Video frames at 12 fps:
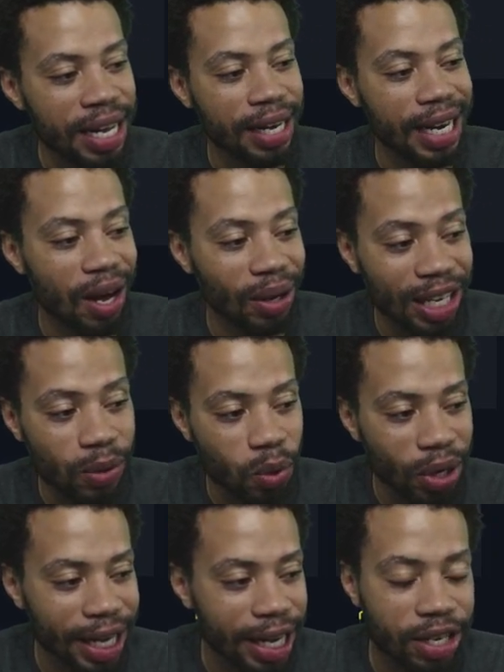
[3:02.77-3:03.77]
Now he
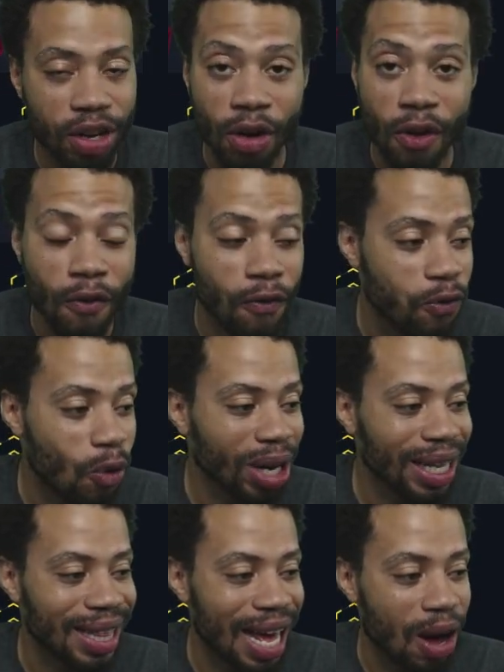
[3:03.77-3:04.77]
will get
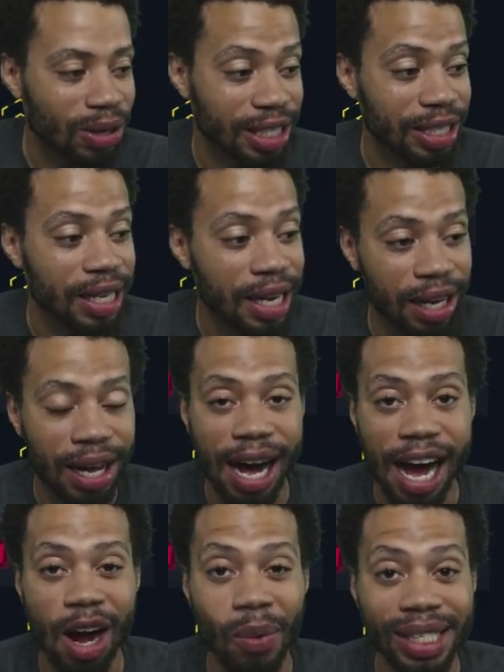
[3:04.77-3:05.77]
40,000
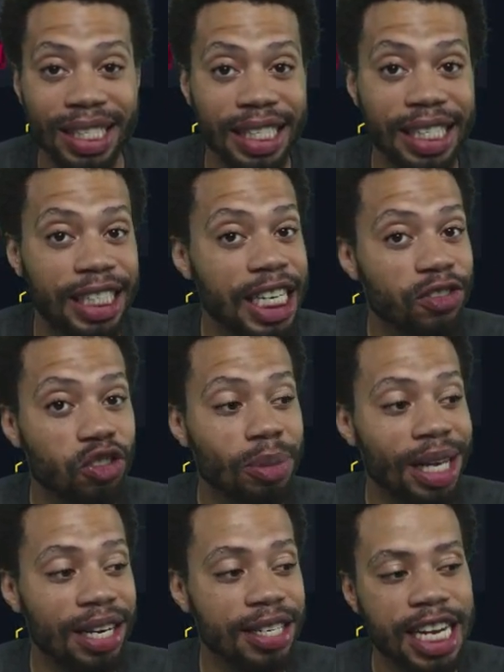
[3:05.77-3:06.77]
iOS-T just for
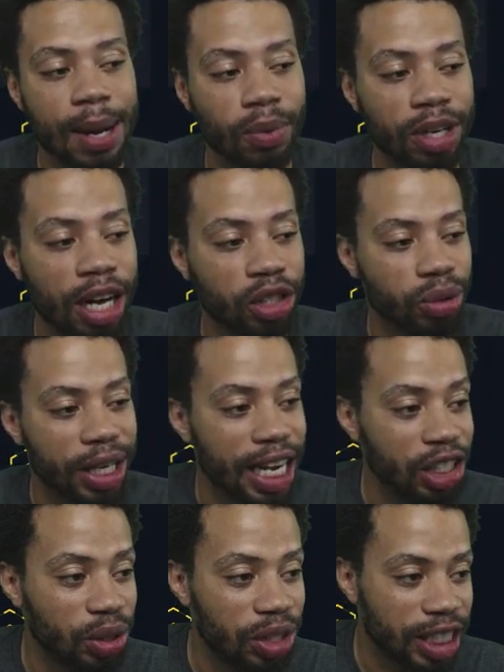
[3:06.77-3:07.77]
being in the top 100.
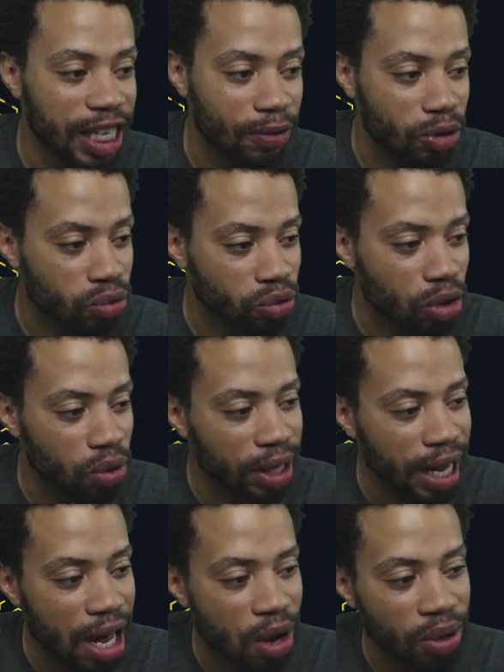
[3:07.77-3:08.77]
As you can see, if you scroll
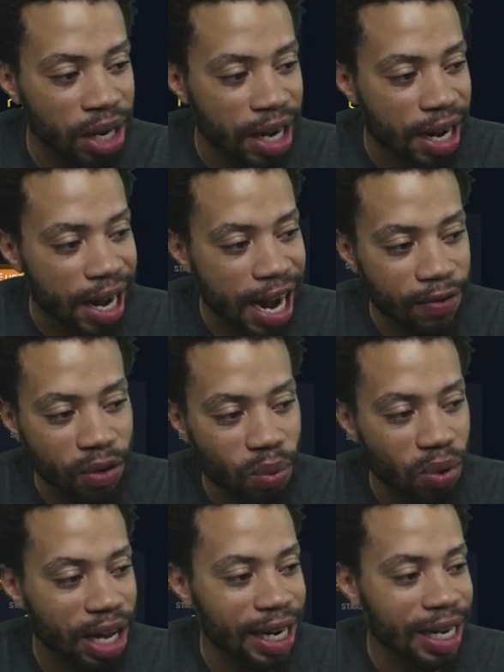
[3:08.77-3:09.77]
down,
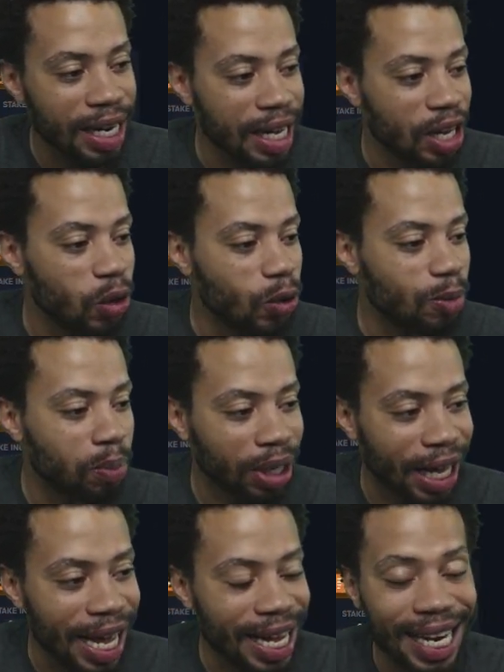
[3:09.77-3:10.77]
everyone who's
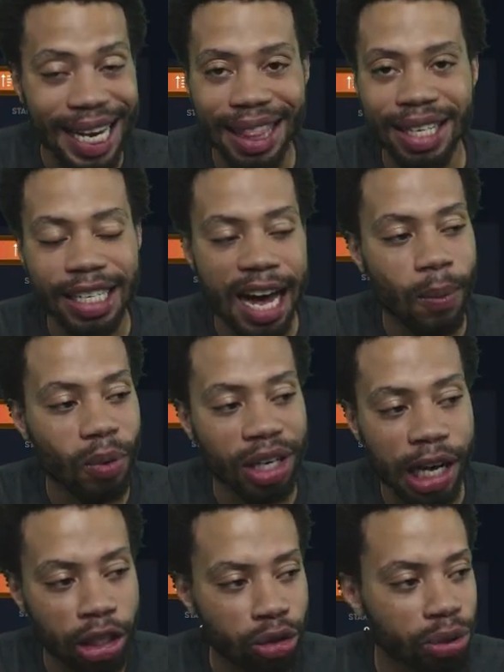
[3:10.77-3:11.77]
playing in the top
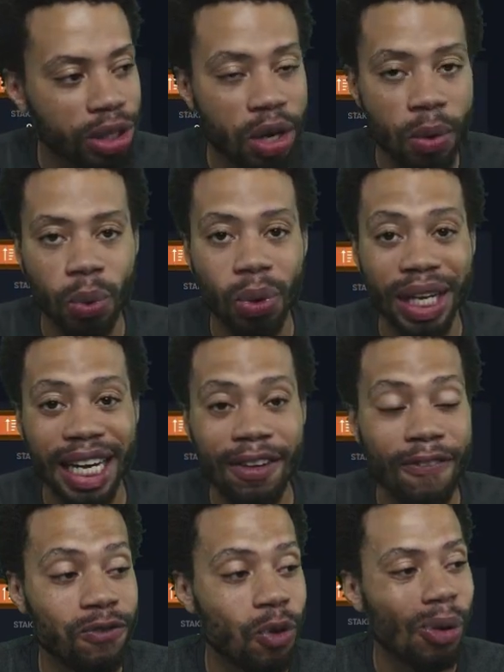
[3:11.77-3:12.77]
100 will get
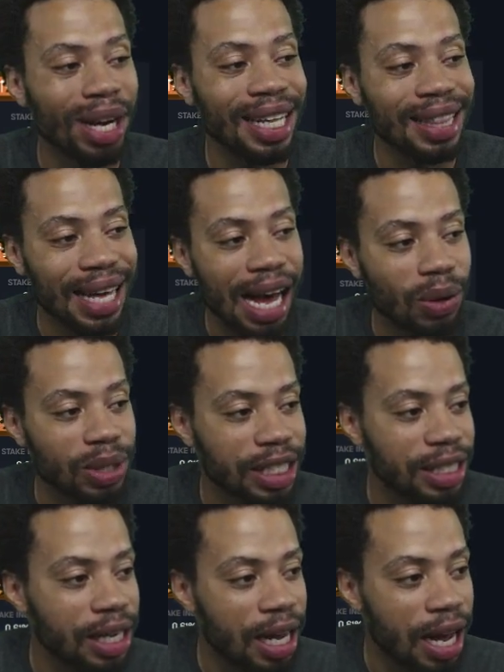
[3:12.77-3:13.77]

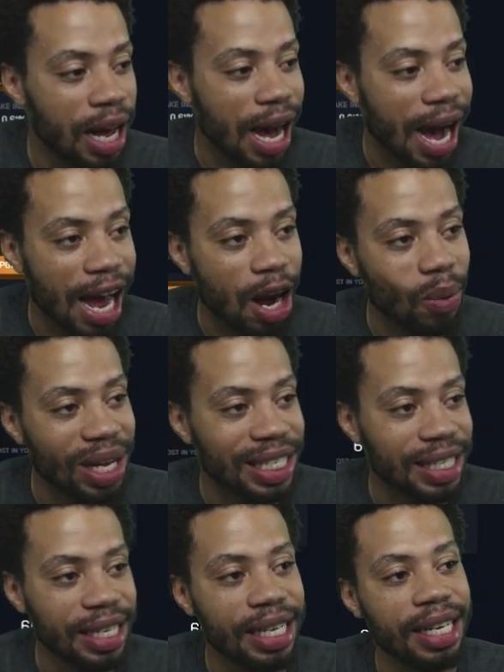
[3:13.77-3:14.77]
40,000
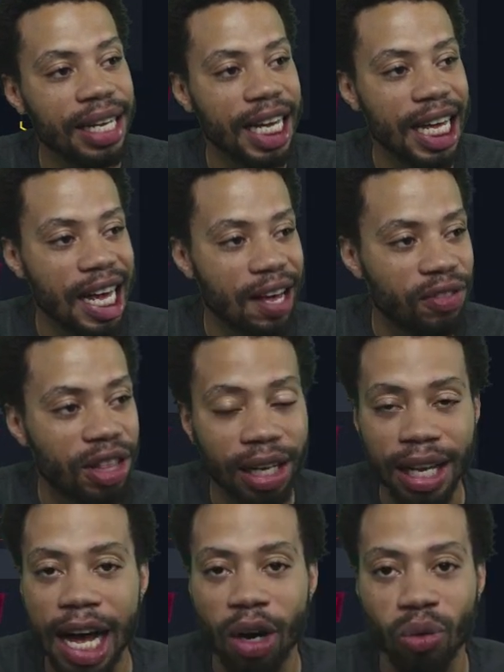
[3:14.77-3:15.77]
iOS-T if the
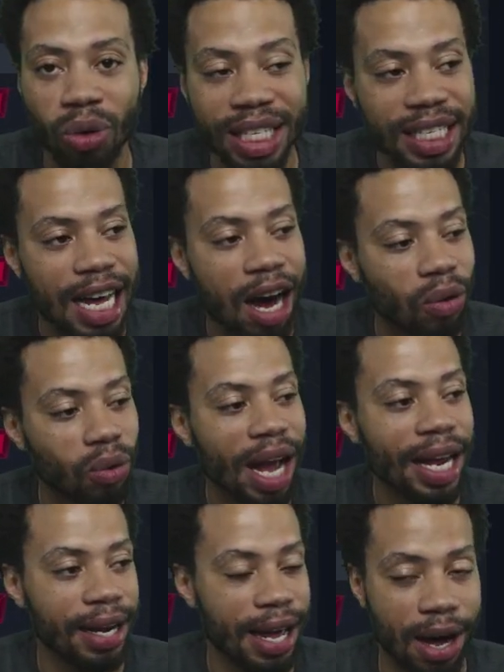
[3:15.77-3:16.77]
clock runs out
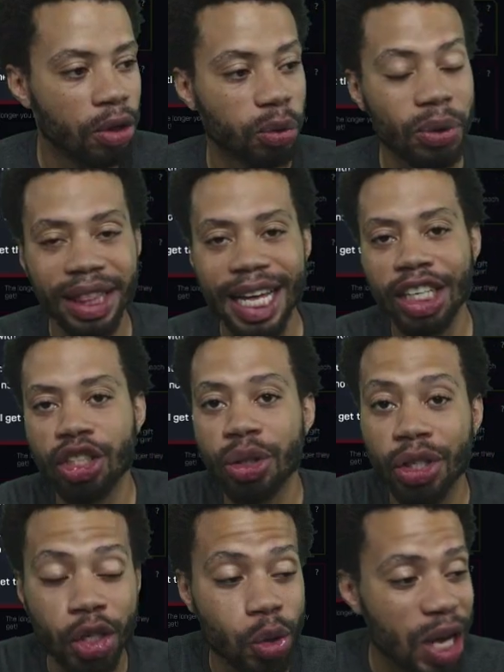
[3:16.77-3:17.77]
right now. 3 things you
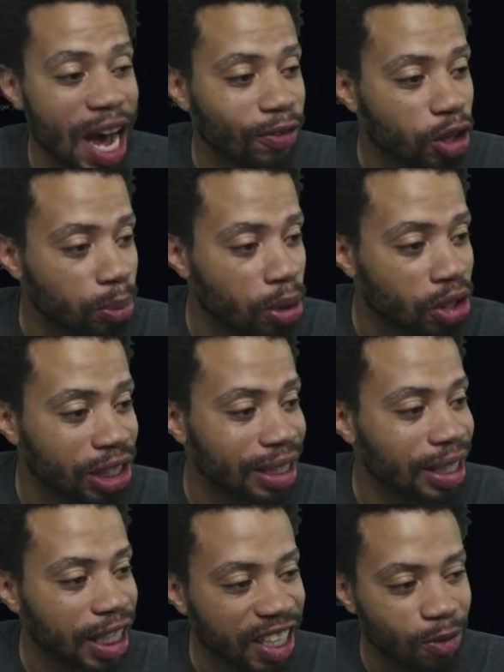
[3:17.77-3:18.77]
can do after
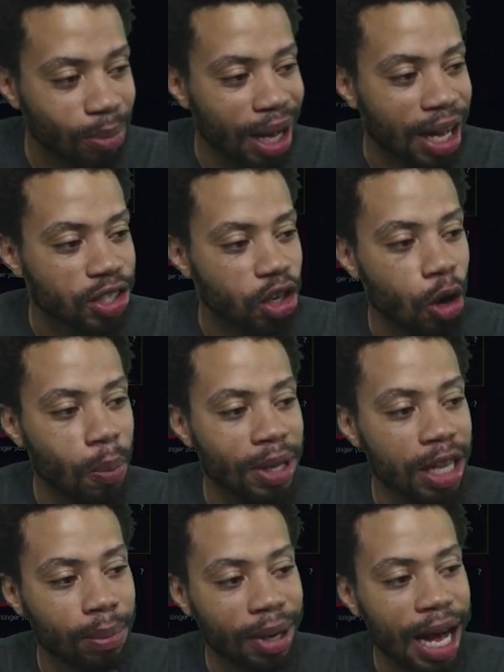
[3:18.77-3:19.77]
purchasing a gift box.
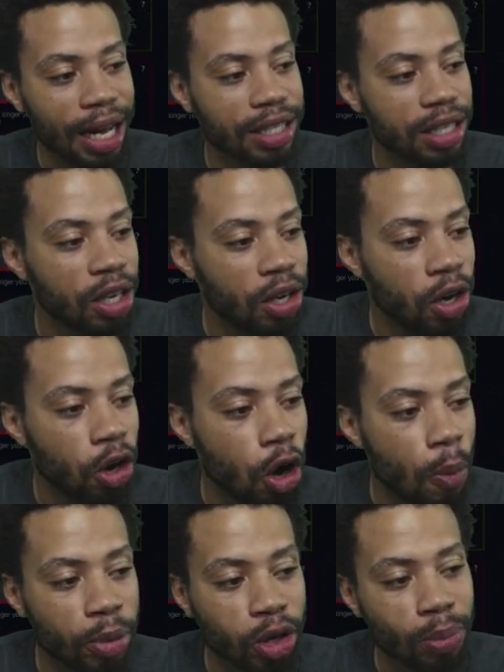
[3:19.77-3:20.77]
Open the box.
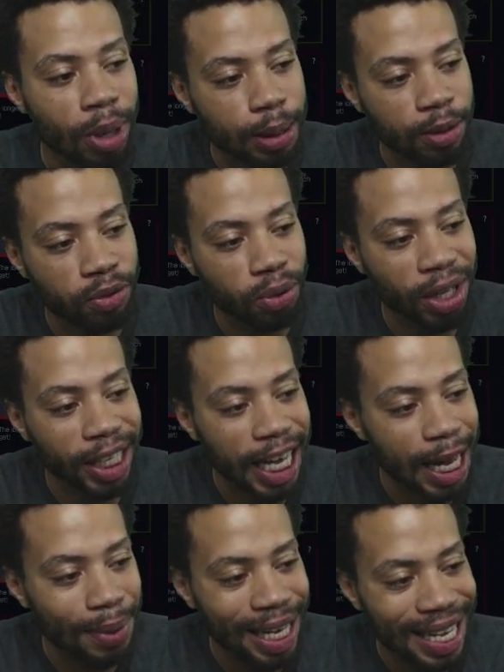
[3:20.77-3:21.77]
Open your box before the
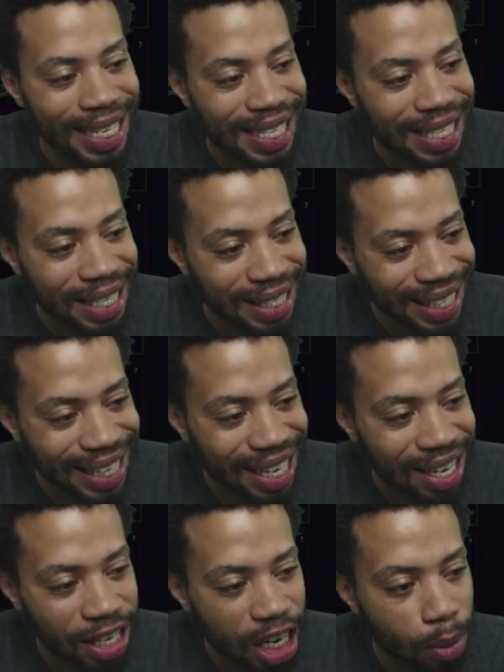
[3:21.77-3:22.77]
game ends to
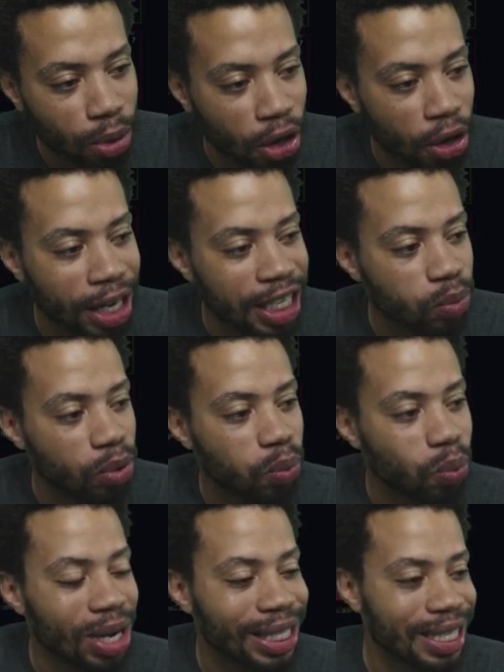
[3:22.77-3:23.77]
get double earnings with
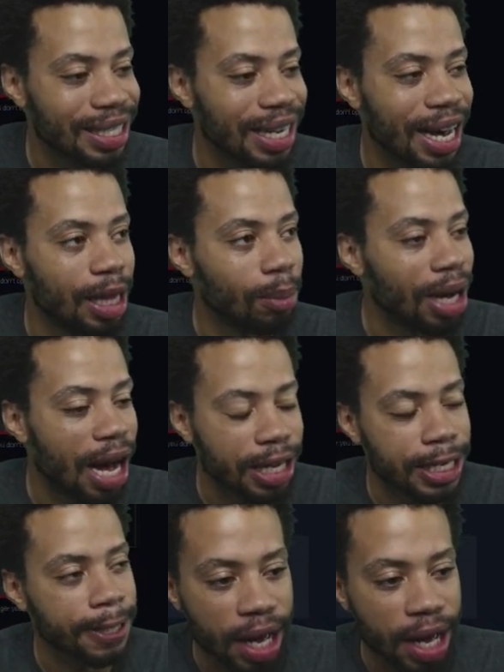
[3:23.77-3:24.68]
what's inside the box.